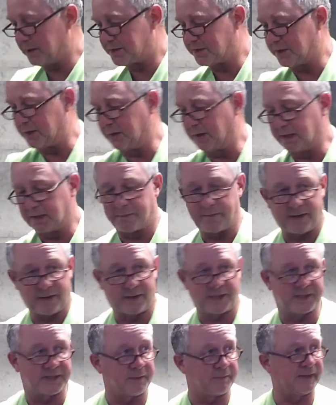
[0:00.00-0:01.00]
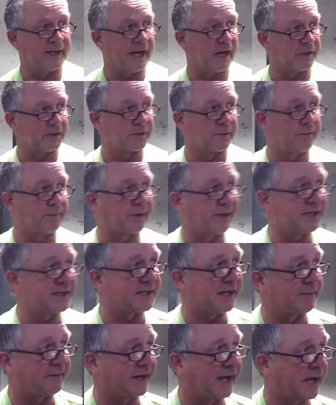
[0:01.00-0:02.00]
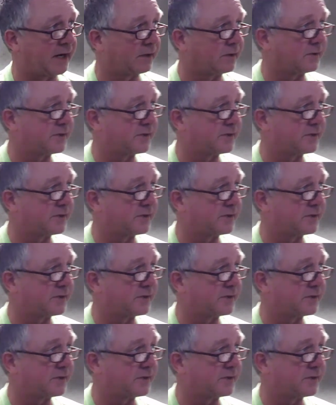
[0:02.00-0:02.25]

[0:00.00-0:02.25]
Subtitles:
so you can get the bearing assembly out to replace that mechanical